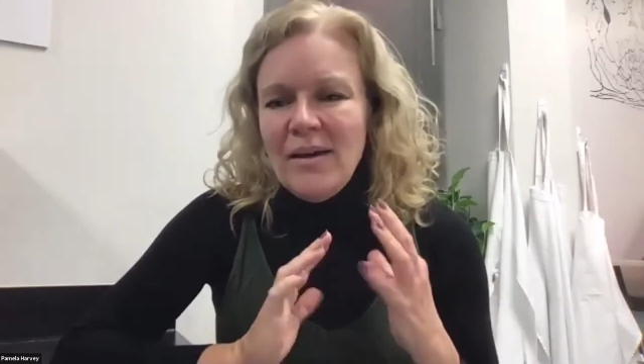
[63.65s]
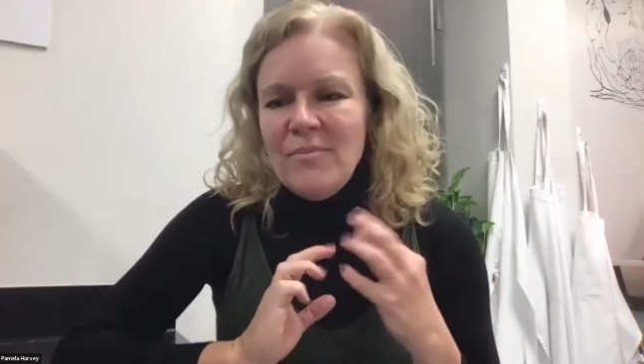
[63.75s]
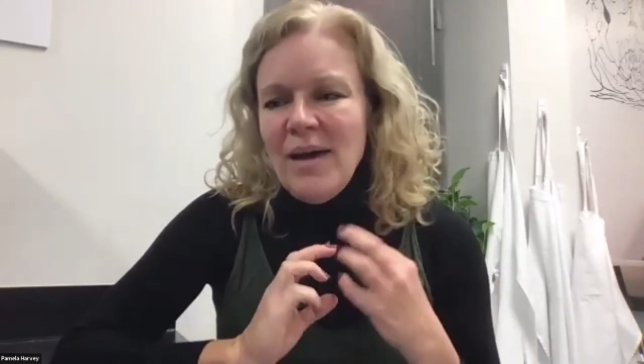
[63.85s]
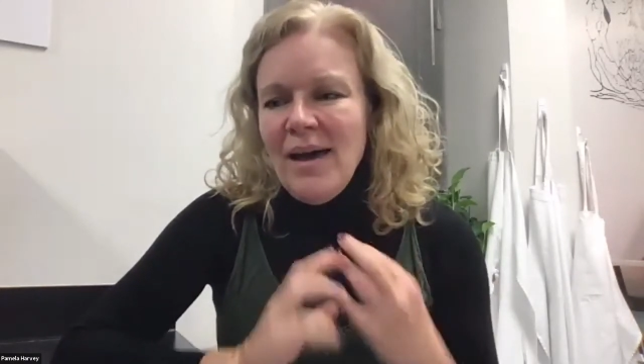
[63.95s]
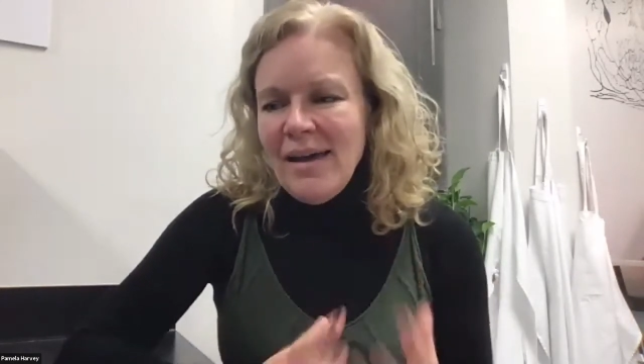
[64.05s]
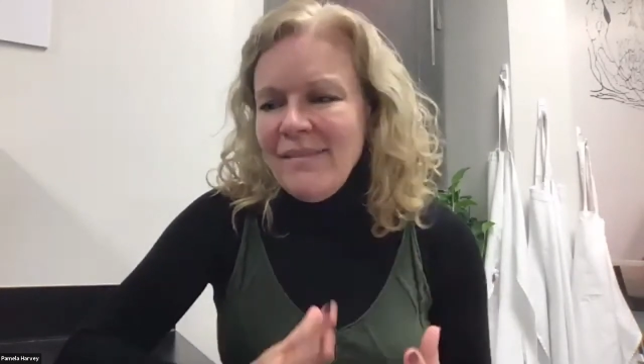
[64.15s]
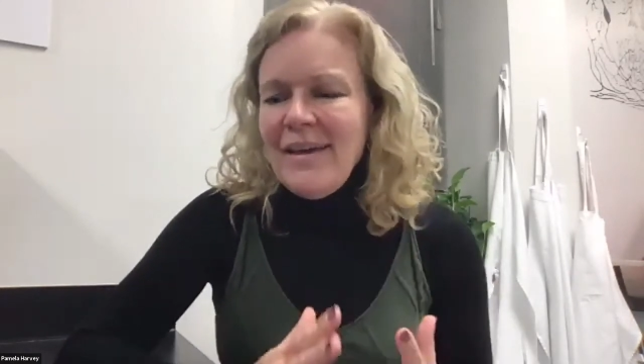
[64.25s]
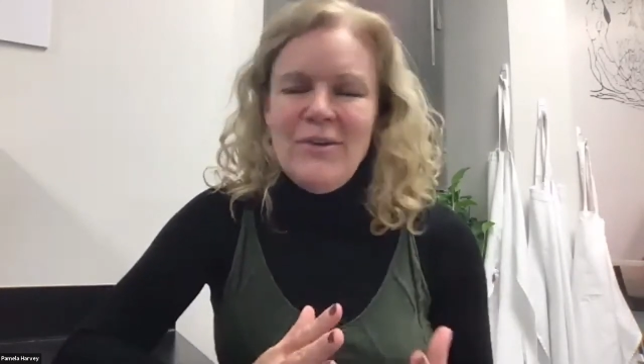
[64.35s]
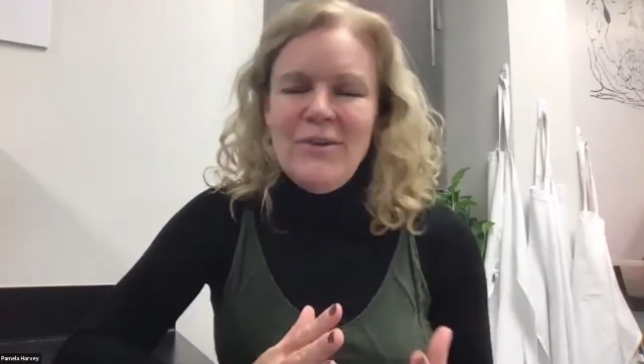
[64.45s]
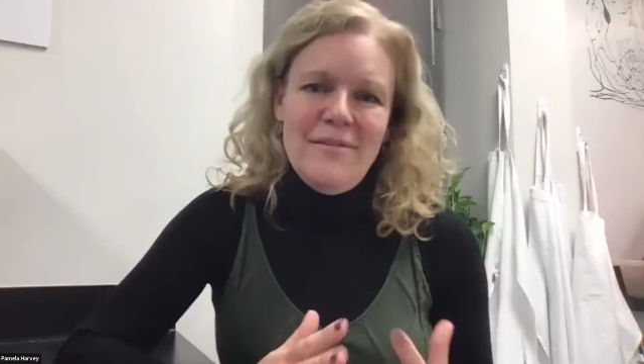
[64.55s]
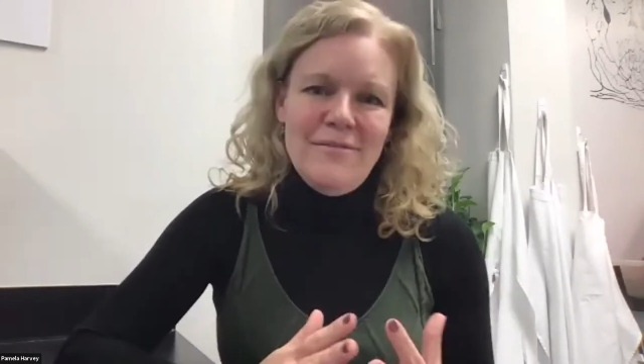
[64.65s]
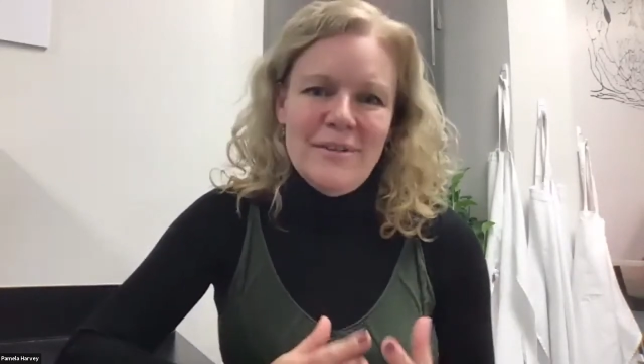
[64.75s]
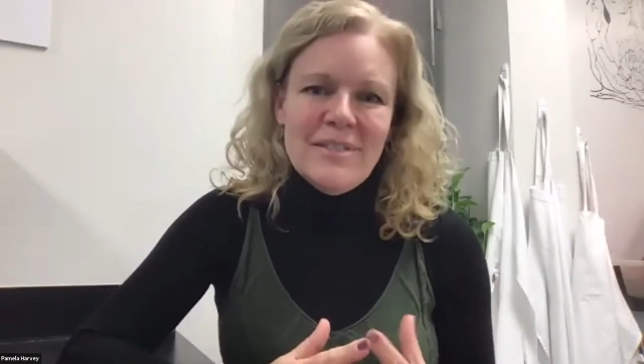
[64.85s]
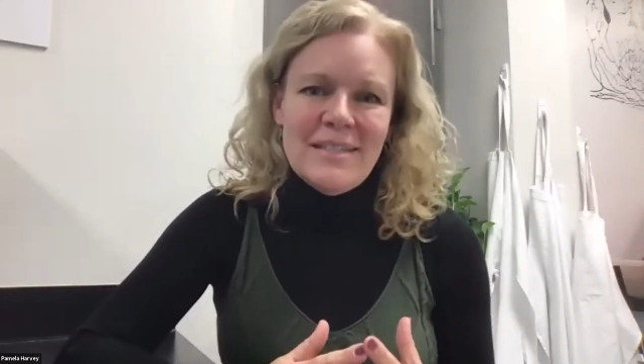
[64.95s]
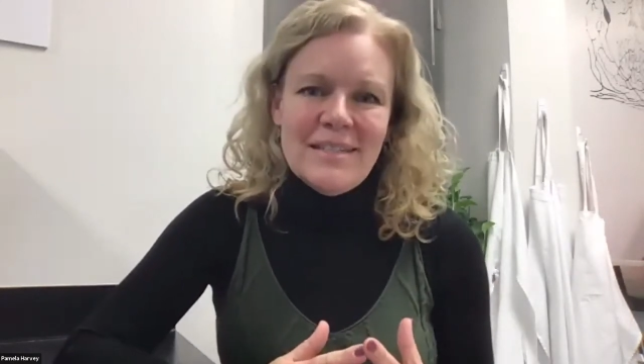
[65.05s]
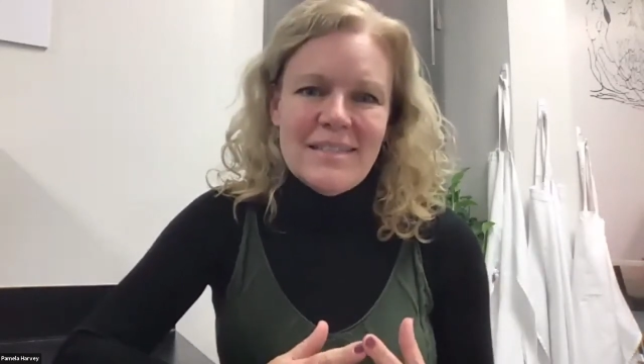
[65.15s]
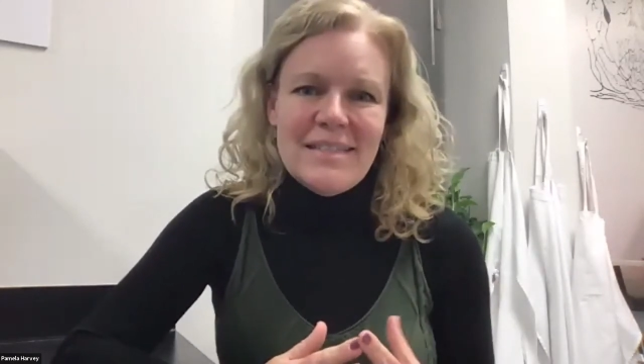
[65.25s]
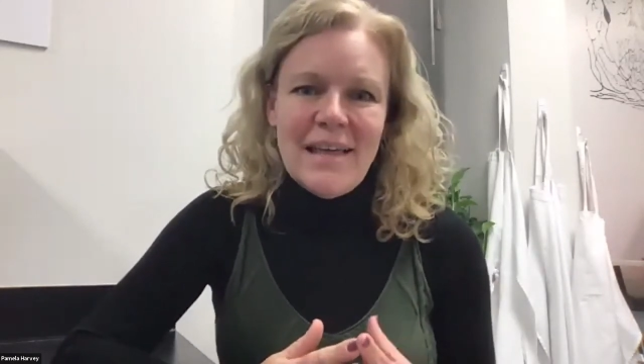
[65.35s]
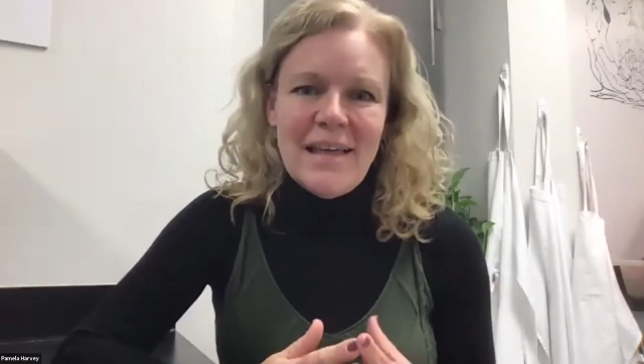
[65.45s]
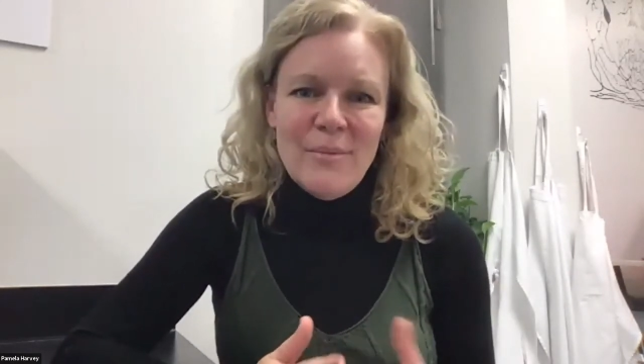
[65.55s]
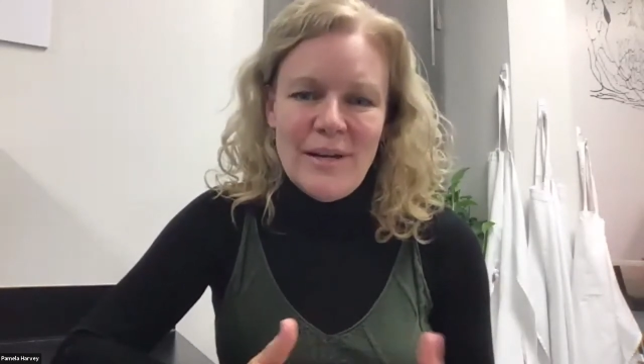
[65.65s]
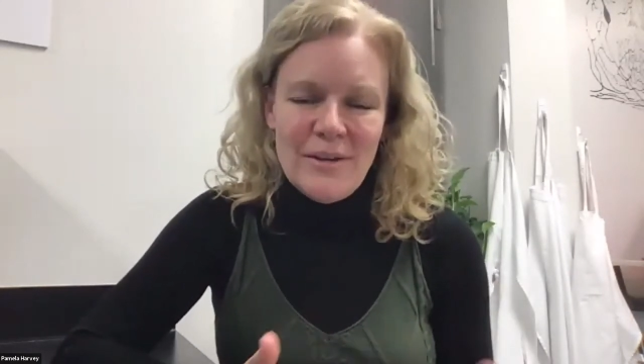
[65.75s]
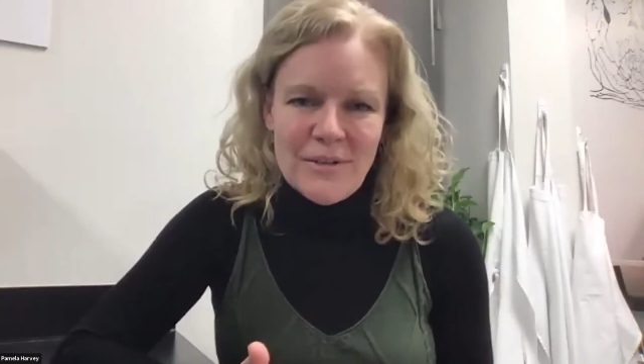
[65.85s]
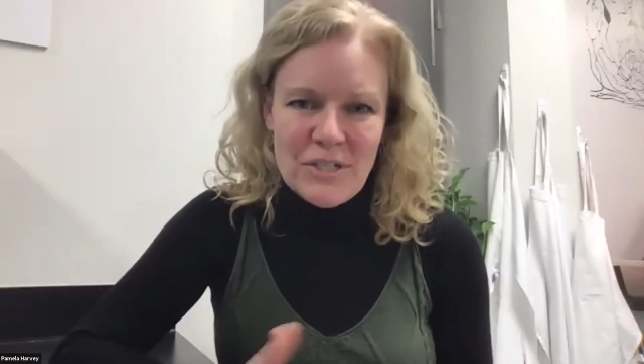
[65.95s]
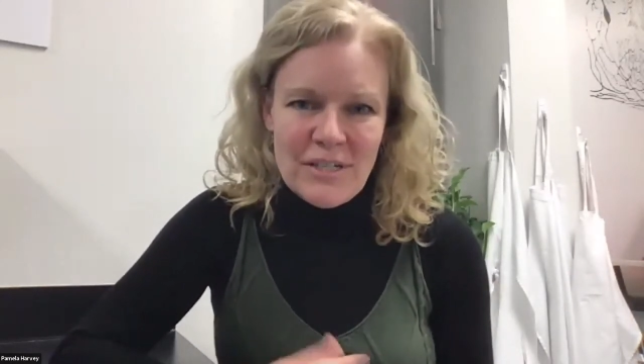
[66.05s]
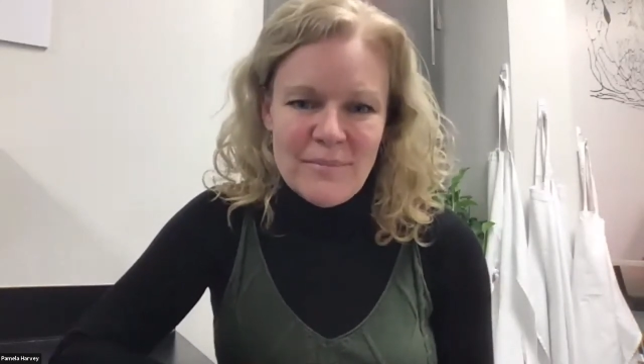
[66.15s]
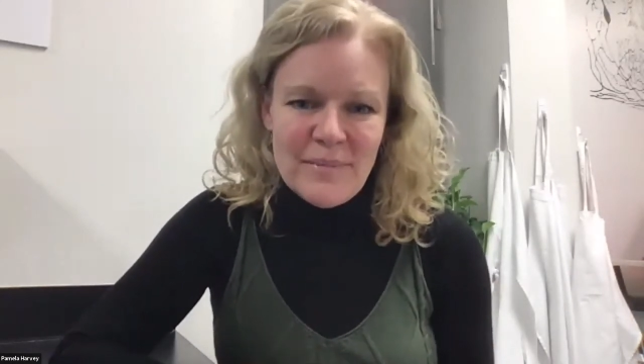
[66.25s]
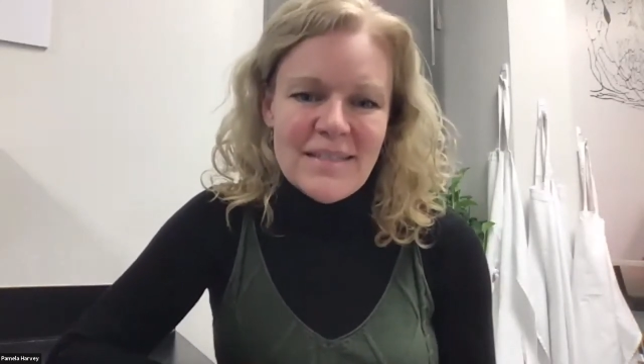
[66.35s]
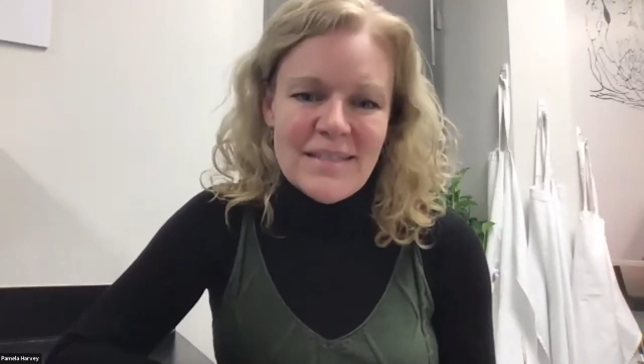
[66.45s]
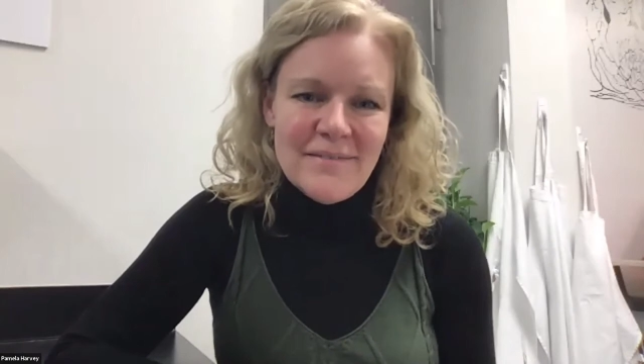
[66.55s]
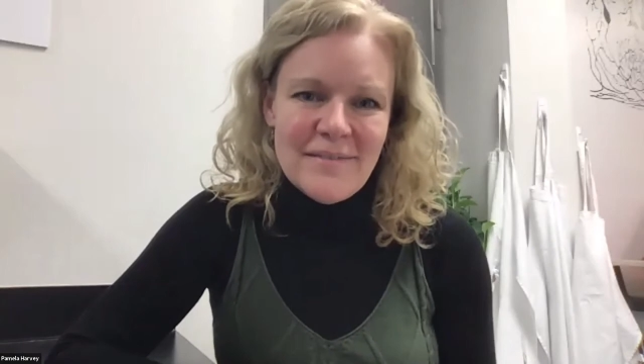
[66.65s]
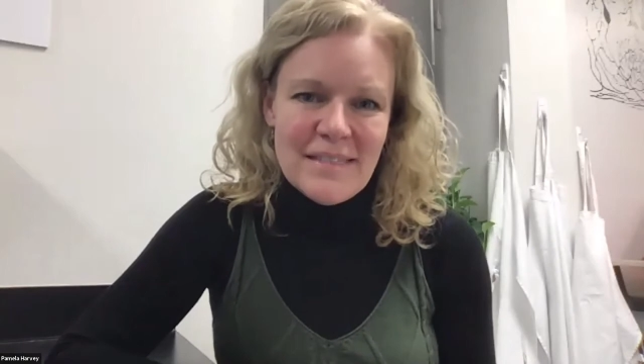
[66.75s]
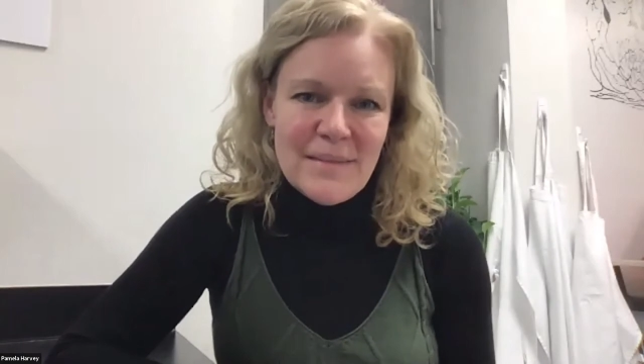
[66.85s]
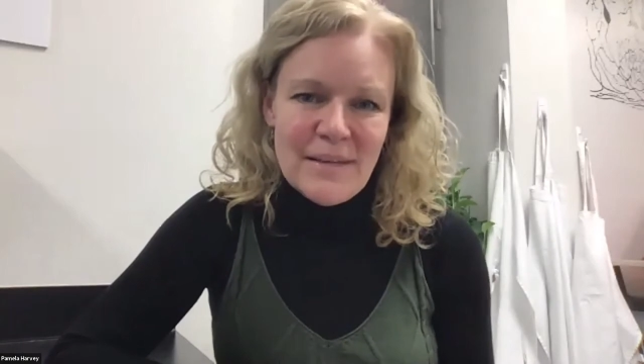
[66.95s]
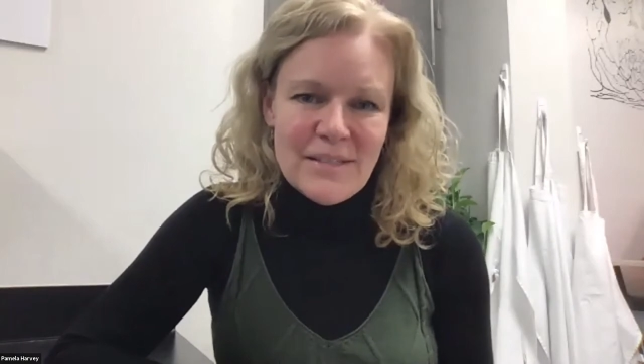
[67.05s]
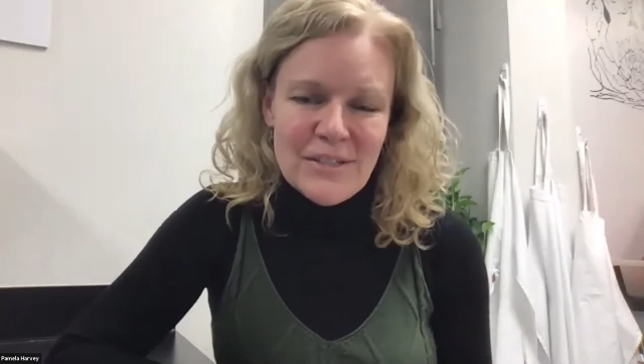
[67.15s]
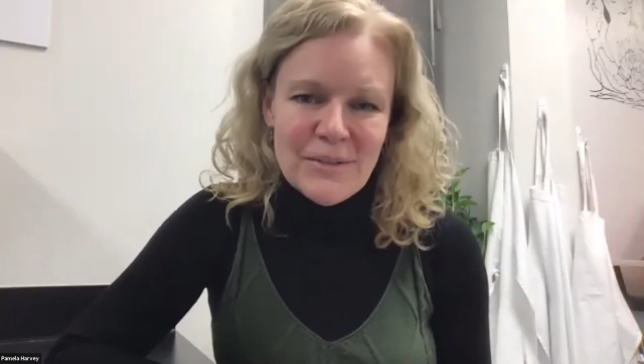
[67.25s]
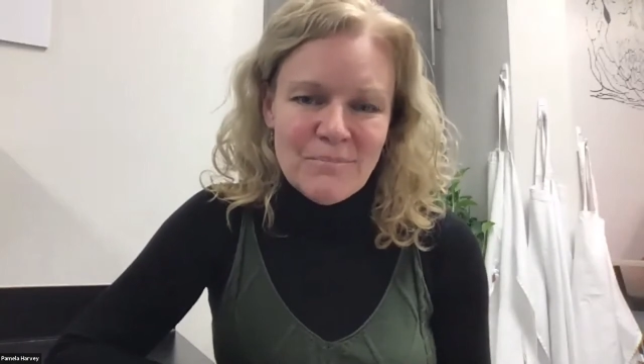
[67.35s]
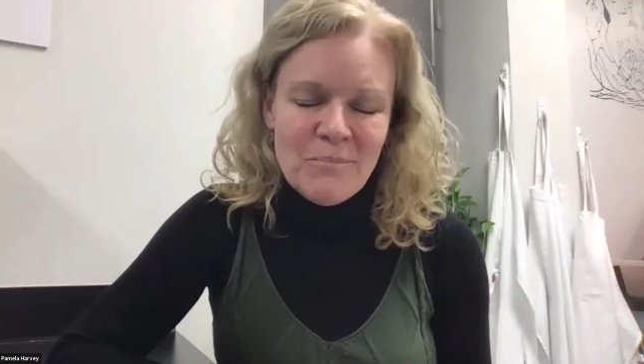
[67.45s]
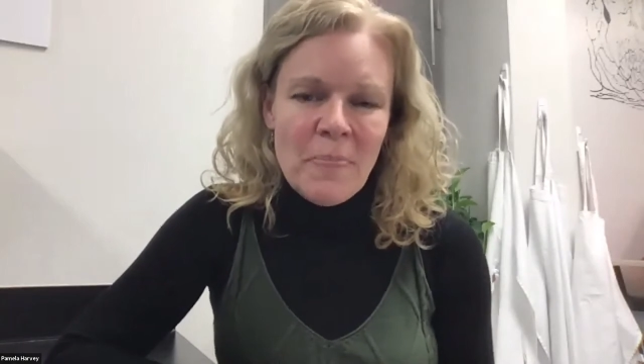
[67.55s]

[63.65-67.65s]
highlight your efforts and to celebrate your achievements of this semester.